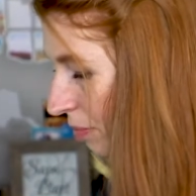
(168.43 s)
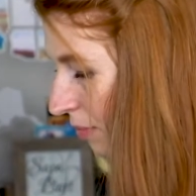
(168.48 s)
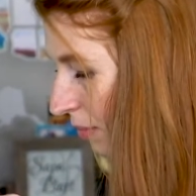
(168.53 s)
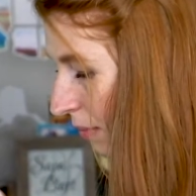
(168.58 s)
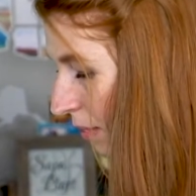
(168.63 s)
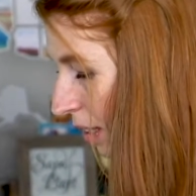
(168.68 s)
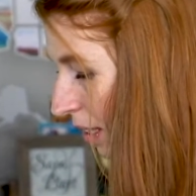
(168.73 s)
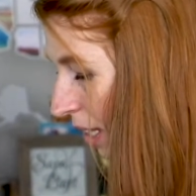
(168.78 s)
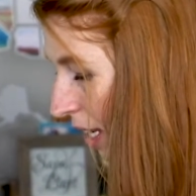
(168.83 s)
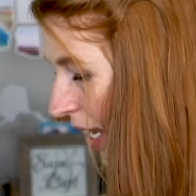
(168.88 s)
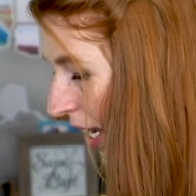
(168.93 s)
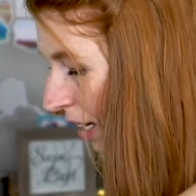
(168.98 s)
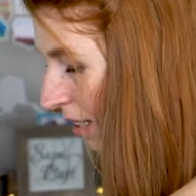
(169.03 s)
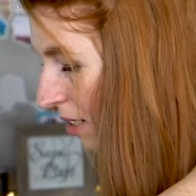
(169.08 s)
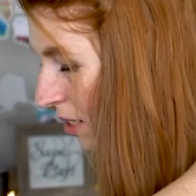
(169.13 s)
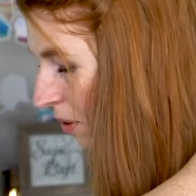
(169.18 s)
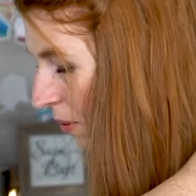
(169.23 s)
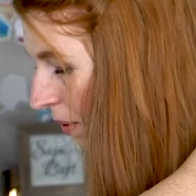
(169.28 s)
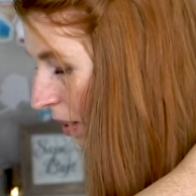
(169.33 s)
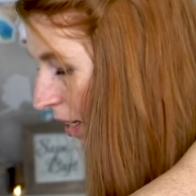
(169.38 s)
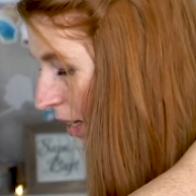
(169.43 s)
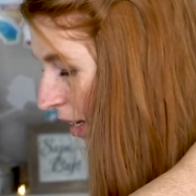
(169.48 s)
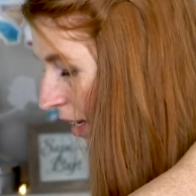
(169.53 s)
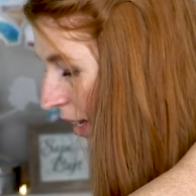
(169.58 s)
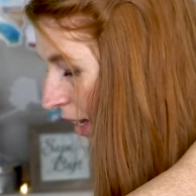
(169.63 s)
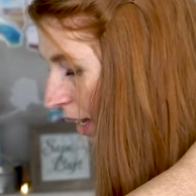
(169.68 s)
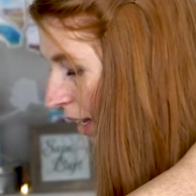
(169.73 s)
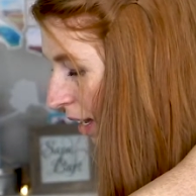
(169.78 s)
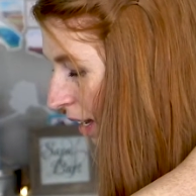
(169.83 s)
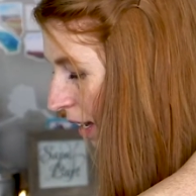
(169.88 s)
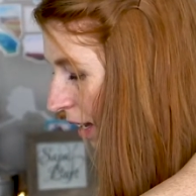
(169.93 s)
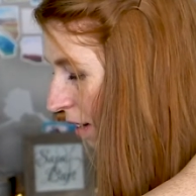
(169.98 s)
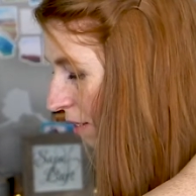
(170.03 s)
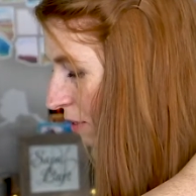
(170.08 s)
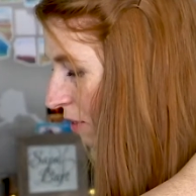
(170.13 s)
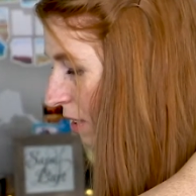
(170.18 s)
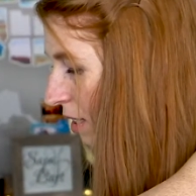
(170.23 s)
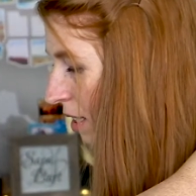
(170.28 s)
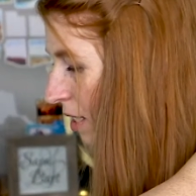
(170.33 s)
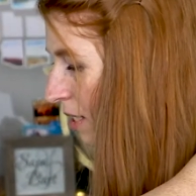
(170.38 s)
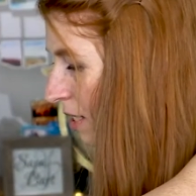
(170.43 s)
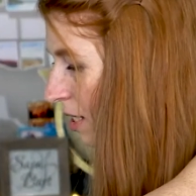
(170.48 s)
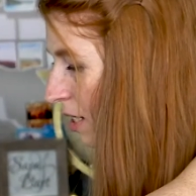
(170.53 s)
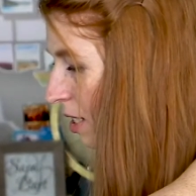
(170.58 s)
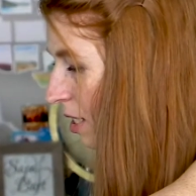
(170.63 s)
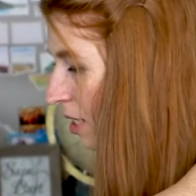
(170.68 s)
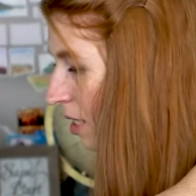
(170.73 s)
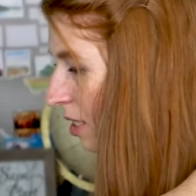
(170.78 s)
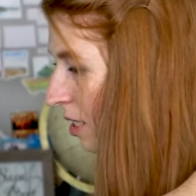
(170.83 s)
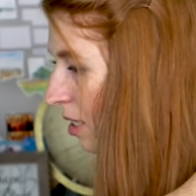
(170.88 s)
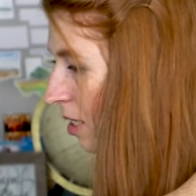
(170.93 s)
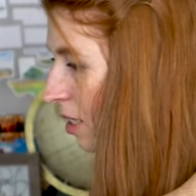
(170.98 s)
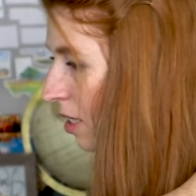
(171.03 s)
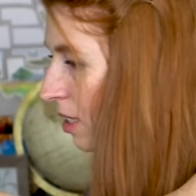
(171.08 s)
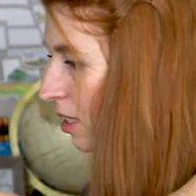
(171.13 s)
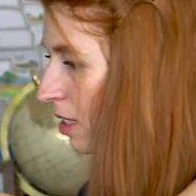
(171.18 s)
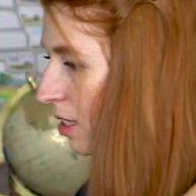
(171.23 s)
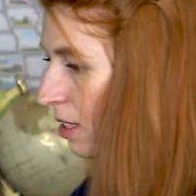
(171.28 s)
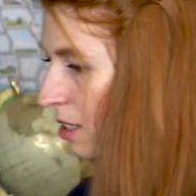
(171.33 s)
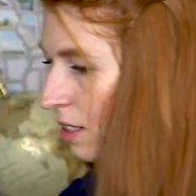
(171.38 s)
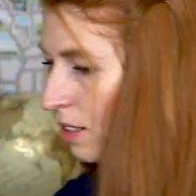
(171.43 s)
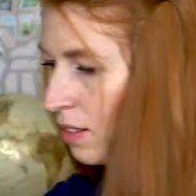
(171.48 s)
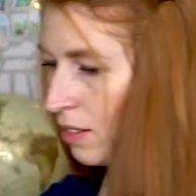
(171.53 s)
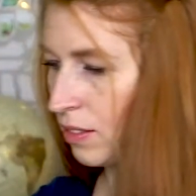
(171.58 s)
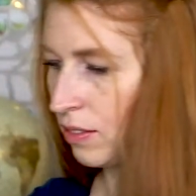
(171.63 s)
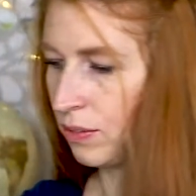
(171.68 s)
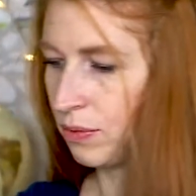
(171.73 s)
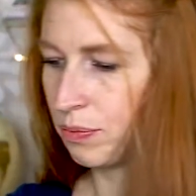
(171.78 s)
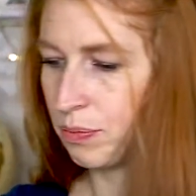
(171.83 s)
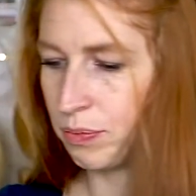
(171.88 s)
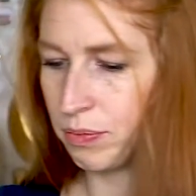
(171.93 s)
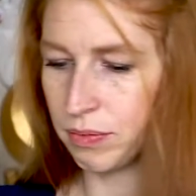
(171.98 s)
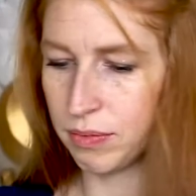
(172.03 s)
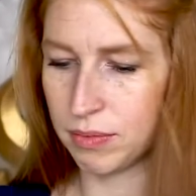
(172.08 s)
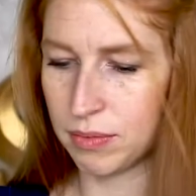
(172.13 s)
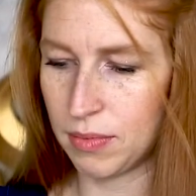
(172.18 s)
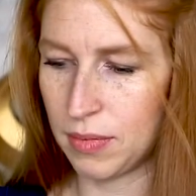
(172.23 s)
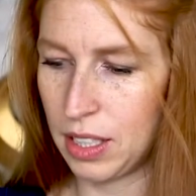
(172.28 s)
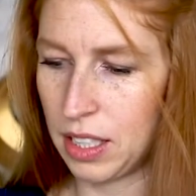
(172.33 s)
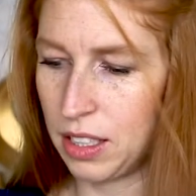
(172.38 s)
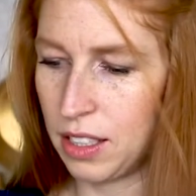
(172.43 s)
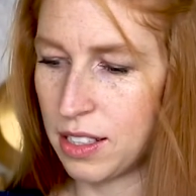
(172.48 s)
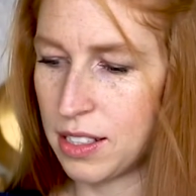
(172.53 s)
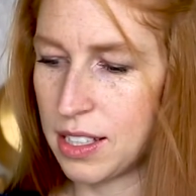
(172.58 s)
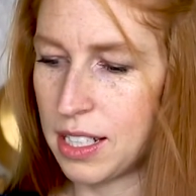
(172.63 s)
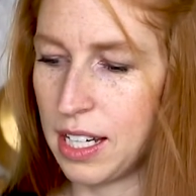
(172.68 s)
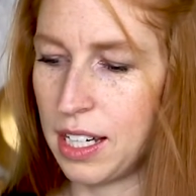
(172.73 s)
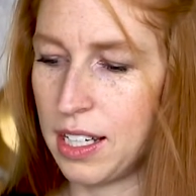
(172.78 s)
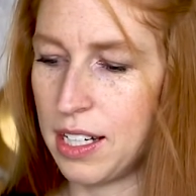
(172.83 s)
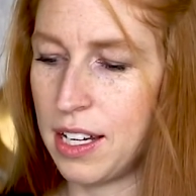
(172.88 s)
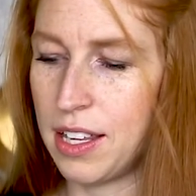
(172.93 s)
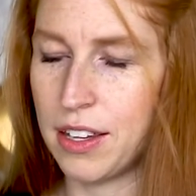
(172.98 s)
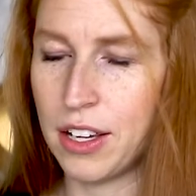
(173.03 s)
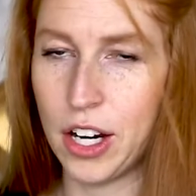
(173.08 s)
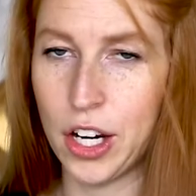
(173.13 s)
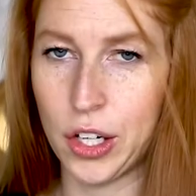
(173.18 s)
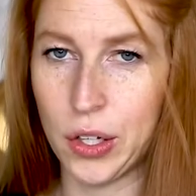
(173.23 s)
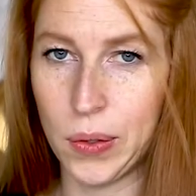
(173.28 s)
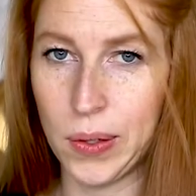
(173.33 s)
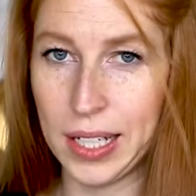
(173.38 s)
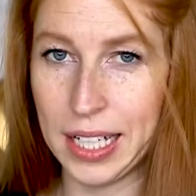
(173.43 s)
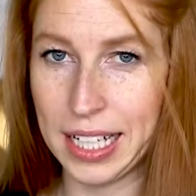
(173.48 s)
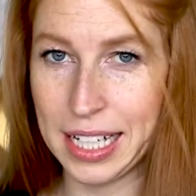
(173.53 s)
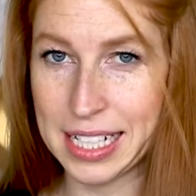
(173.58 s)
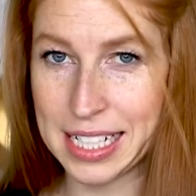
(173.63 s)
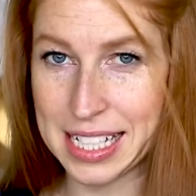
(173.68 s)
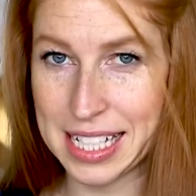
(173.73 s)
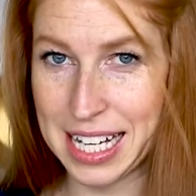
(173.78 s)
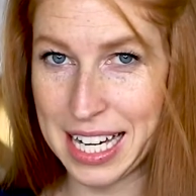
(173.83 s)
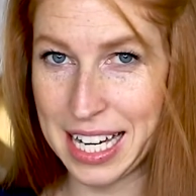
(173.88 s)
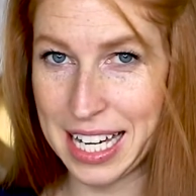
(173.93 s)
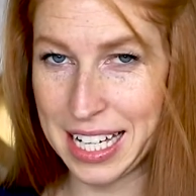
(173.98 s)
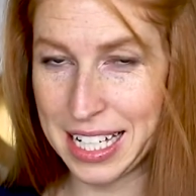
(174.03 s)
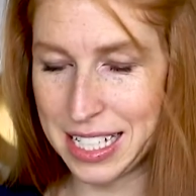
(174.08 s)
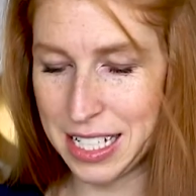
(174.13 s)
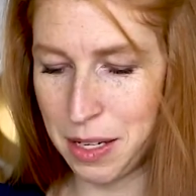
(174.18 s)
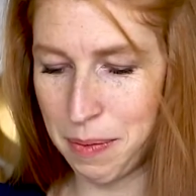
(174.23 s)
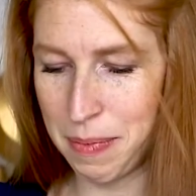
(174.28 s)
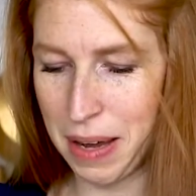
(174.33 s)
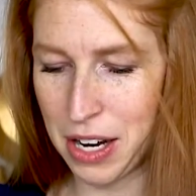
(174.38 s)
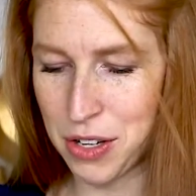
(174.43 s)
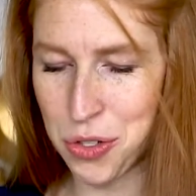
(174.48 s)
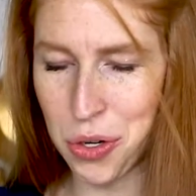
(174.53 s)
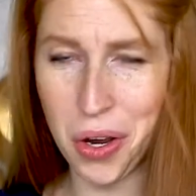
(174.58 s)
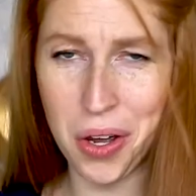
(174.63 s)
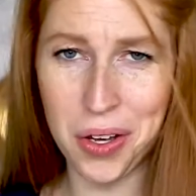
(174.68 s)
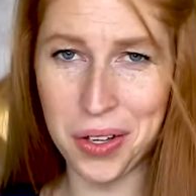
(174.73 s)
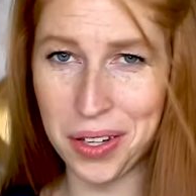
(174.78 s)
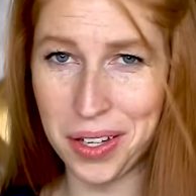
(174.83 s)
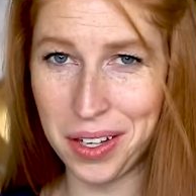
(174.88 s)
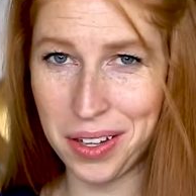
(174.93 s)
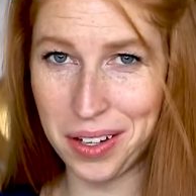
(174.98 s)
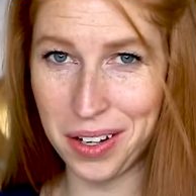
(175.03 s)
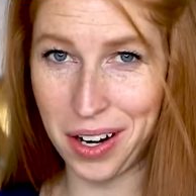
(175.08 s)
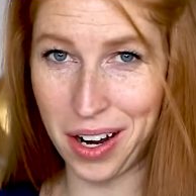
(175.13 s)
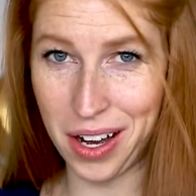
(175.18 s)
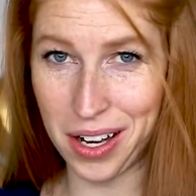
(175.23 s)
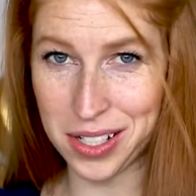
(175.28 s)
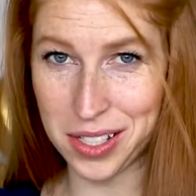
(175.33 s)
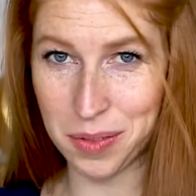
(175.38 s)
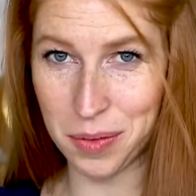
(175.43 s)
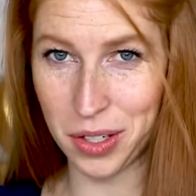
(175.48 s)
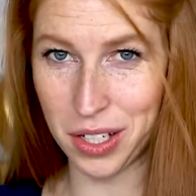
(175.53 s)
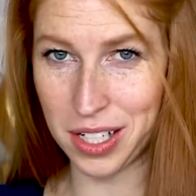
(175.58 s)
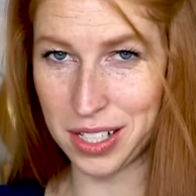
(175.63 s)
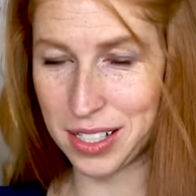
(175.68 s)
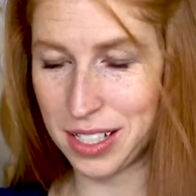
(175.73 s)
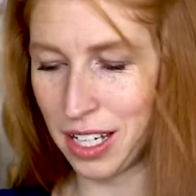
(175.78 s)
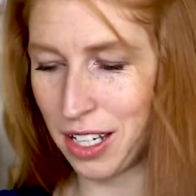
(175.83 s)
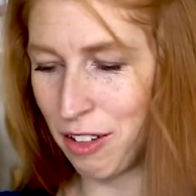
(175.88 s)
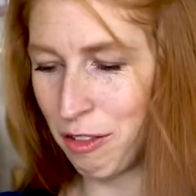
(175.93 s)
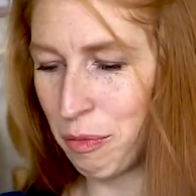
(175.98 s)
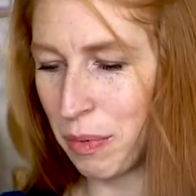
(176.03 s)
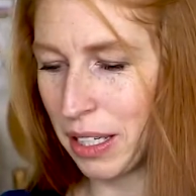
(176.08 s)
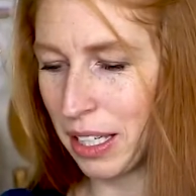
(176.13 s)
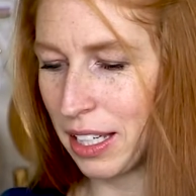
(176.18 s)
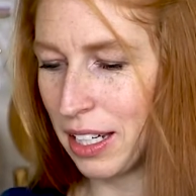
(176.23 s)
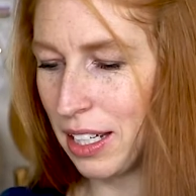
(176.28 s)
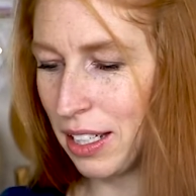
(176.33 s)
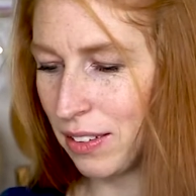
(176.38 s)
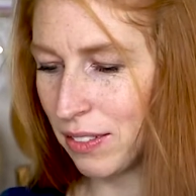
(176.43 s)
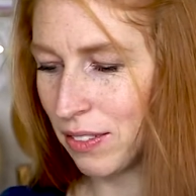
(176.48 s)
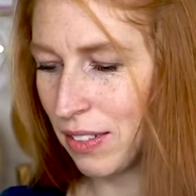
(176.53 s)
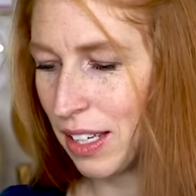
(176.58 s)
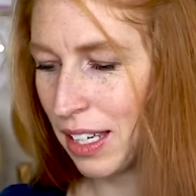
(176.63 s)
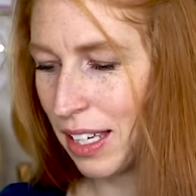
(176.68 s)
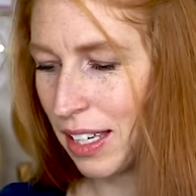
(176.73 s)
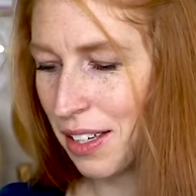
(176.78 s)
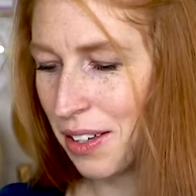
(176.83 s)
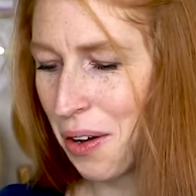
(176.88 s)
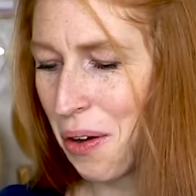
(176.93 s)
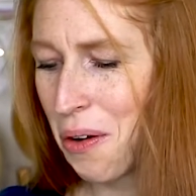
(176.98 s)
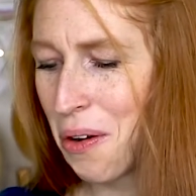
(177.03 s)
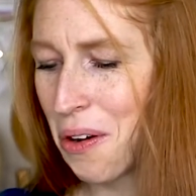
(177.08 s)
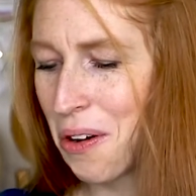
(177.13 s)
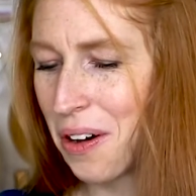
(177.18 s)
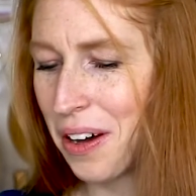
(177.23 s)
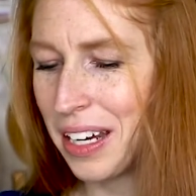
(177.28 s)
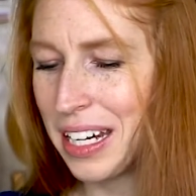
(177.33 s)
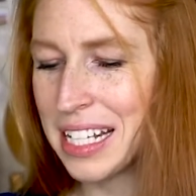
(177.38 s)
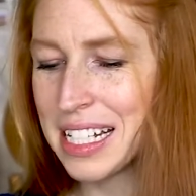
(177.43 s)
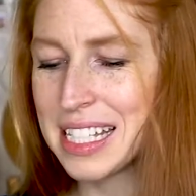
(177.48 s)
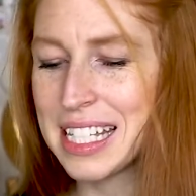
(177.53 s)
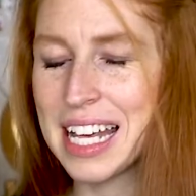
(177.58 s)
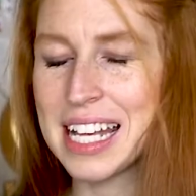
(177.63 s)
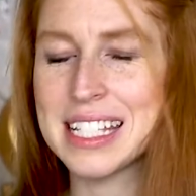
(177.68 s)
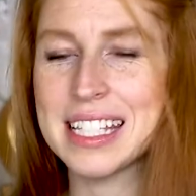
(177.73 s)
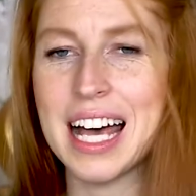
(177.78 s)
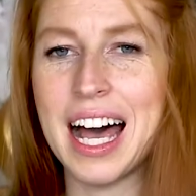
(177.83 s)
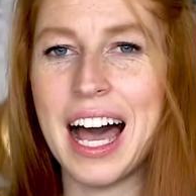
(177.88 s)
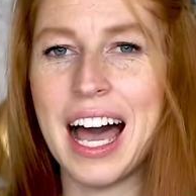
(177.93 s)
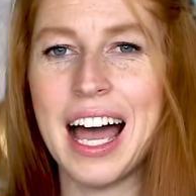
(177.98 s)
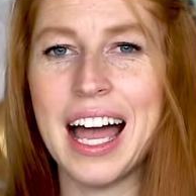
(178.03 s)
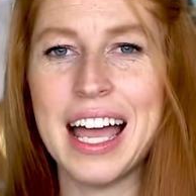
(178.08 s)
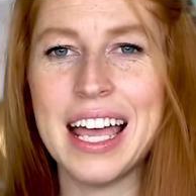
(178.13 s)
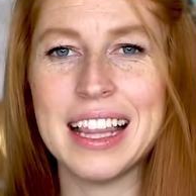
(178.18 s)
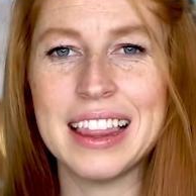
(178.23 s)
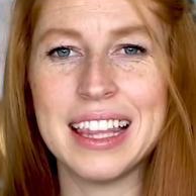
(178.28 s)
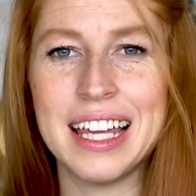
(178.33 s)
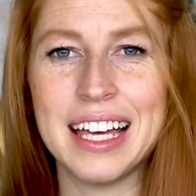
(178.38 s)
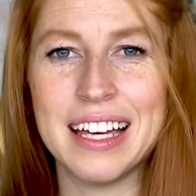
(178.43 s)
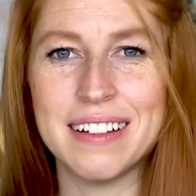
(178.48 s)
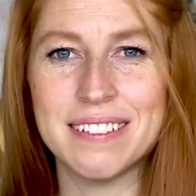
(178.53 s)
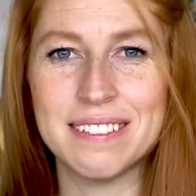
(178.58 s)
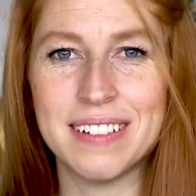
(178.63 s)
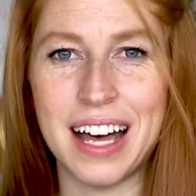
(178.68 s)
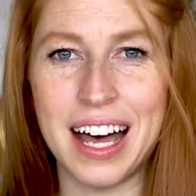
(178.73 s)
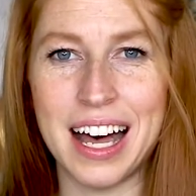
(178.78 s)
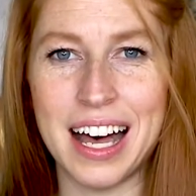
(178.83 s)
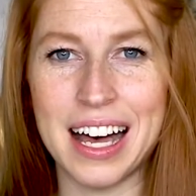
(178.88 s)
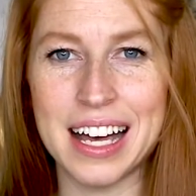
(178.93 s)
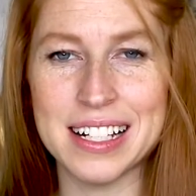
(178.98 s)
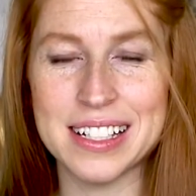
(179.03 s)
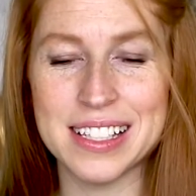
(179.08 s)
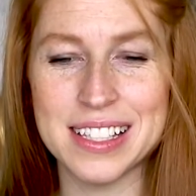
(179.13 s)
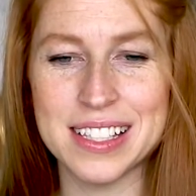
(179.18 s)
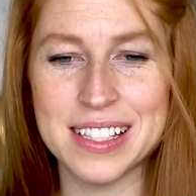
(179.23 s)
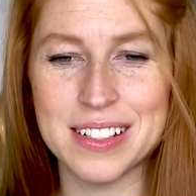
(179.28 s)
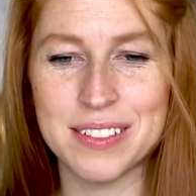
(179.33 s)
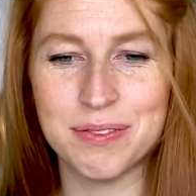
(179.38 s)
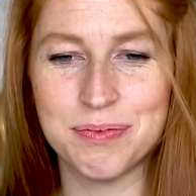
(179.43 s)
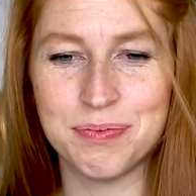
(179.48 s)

Next we have, what is this? Looks like another acrylic sign to match all the other awesome goodies that you've been getting. Aw, and it says, I love us.